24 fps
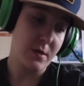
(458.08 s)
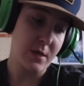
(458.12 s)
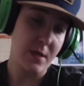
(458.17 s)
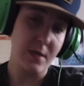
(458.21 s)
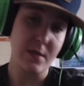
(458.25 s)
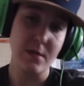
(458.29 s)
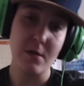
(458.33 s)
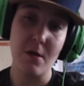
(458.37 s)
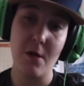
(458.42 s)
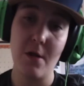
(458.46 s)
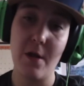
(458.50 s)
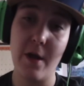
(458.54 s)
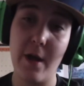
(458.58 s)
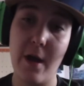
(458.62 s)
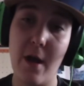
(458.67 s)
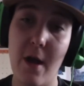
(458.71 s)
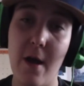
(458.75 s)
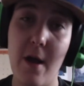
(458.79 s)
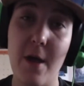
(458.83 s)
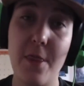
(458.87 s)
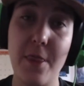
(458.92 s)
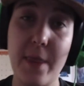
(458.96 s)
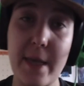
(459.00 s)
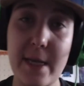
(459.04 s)
That's all I
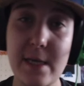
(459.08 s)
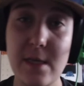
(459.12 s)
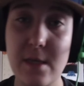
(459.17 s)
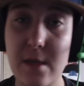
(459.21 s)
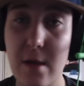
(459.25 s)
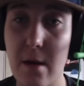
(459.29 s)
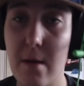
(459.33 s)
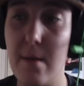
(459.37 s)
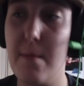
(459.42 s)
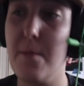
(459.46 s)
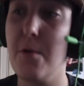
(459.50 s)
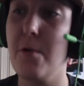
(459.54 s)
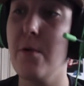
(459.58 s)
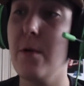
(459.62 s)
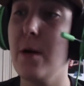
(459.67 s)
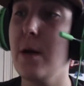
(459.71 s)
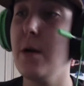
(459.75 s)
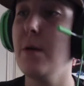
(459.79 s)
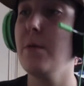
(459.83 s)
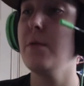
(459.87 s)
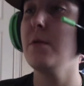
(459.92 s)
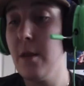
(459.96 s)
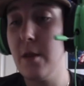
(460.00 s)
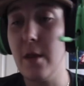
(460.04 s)
got this time
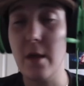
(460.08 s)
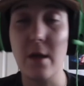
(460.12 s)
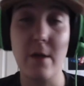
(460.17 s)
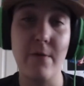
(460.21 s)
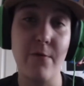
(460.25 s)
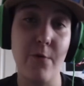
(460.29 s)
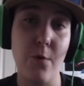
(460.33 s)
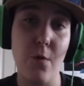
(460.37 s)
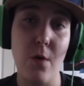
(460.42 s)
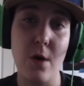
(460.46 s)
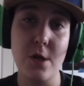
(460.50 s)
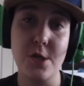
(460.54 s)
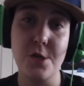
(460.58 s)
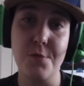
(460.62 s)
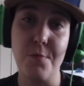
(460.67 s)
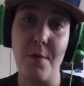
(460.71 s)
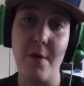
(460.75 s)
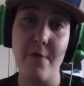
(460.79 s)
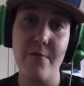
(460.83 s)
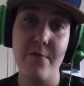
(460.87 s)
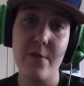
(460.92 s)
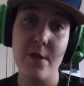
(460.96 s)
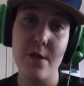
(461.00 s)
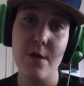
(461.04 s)
around. Thank you for watching
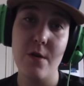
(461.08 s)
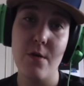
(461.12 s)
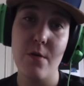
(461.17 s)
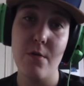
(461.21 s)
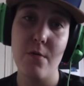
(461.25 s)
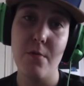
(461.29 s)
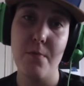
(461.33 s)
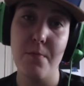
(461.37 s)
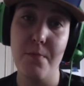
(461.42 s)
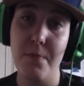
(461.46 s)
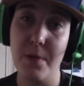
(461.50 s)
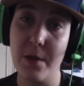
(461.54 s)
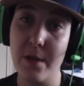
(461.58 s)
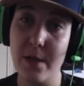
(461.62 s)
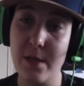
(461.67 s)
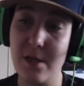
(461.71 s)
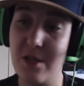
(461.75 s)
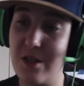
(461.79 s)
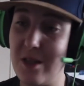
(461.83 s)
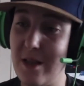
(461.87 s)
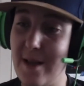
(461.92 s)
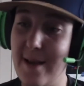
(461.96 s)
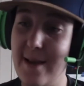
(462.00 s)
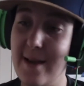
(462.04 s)
my video.
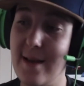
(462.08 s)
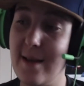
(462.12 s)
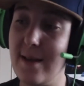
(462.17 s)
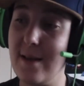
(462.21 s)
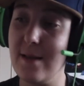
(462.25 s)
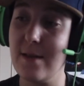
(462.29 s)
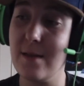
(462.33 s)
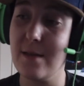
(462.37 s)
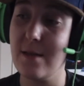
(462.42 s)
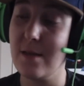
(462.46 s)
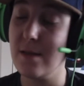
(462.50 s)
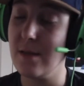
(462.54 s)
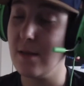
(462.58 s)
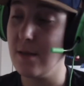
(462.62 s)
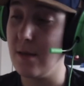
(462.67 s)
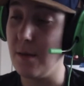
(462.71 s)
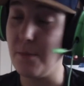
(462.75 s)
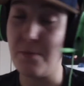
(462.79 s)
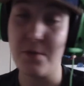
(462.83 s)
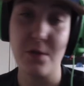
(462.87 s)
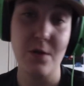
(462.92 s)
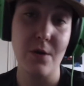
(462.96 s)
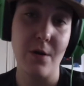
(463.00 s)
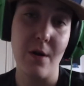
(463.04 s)
Please like and
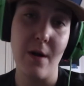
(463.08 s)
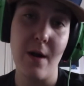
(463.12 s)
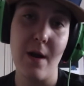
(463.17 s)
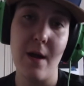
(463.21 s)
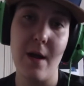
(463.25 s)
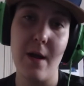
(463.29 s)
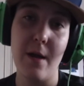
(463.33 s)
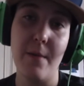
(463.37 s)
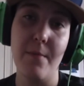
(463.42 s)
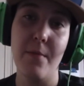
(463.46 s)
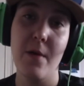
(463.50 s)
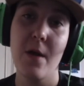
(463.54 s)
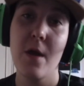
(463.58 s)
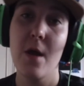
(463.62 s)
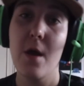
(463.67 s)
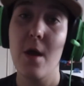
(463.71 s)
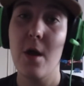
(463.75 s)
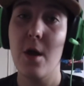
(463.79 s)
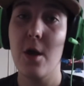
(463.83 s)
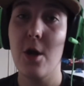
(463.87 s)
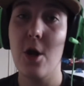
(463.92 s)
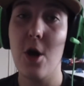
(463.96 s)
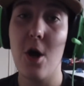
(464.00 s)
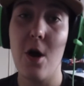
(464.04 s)
subscribe.
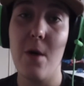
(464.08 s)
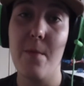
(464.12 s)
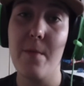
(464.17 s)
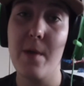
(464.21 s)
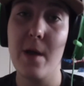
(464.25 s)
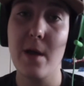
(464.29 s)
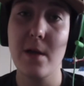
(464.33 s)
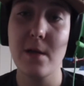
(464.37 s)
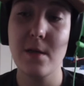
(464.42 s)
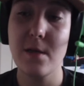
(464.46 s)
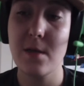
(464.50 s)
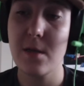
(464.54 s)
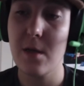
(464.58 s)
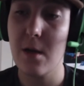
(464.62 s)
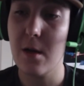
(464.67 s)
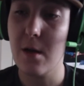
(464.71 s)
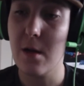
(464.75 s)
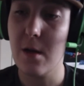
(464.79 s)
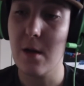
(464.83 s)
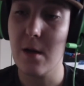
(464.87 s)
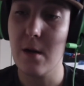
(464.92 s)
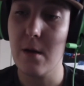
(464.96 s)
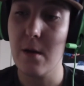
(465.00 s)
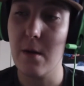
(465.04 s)
Comment
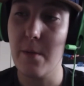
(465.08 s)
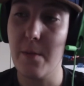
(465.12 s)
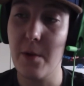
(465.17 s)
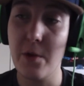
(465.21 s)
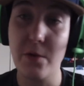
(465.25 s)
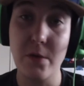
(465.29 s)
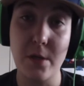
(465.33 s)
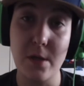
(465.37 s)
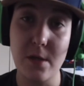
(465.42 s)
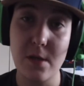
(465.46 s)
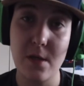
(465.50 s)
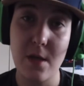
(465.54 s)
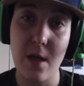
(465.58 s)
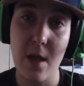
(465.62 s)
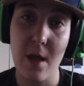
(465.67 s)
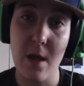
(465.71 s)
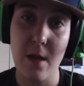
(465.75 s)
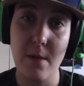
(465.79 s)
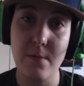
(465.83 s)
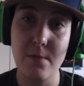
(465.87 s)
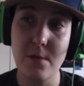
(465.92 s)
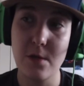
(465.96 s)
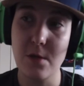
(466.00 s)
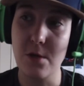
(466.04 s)
about these
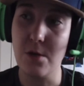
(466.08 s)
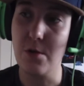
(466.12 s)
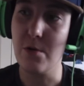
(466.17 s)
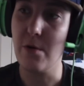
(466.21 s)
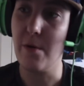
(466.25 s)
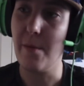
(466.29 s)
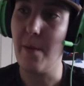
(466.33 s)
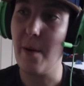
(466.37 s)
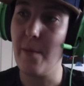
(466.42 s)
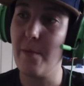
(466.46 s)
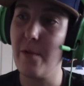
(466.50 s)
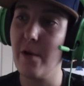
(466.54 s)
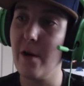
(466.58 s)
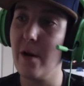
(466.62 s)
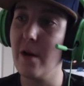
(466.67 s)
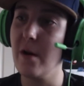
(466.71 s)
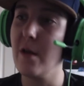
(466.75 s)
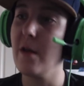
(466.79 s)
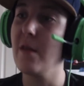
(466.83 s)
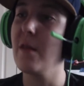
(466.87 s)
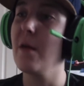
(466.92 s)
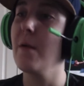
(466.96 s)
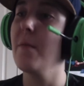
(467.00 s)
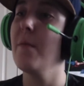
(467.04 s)
games. Do you remember
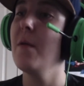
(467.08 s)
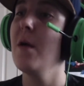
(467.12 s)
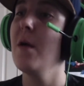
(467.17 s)
any of them?